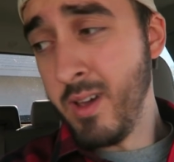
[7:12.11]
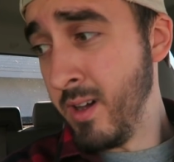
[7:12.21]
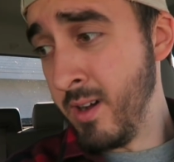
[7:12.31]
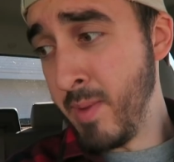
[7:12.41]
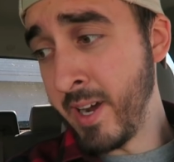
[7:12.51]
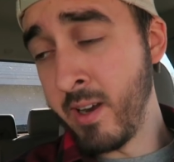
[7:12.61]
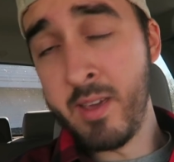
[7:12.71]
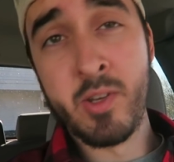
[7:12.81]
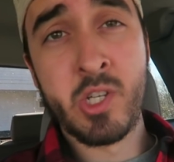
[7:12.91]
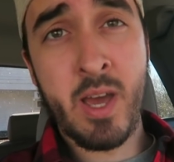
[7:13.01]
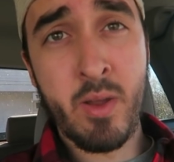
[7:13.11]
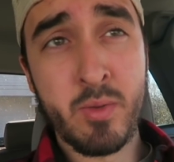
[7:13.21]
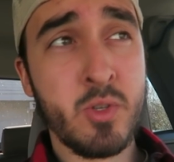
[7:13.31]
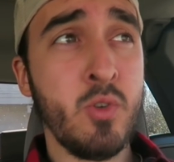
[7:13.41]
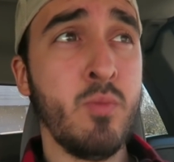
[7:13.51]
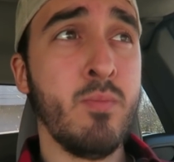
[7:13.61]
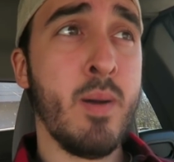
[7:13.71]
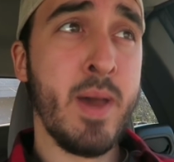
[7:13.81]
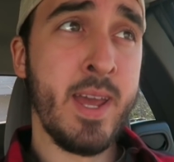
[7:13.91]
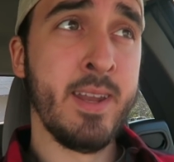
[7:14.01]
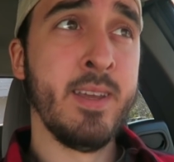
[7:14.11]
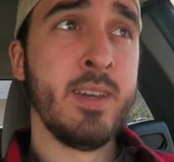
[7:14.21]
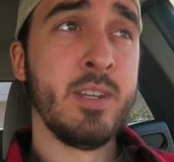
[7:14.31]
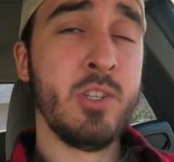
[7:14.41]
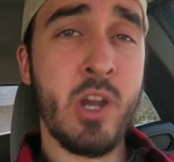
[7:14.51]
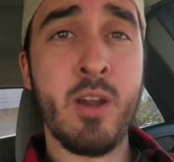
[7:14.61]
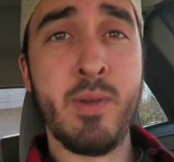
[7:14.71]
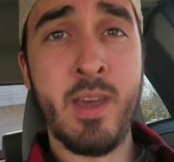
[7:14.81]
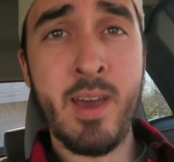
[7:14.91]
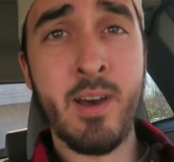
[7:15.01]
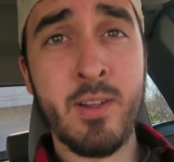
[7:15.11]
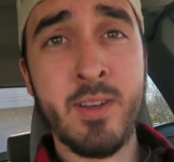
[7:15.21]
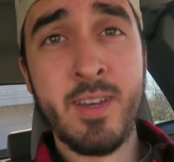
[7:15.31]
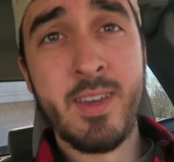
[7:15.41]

Um, I gotta give a shout out to my man, Jeremy L.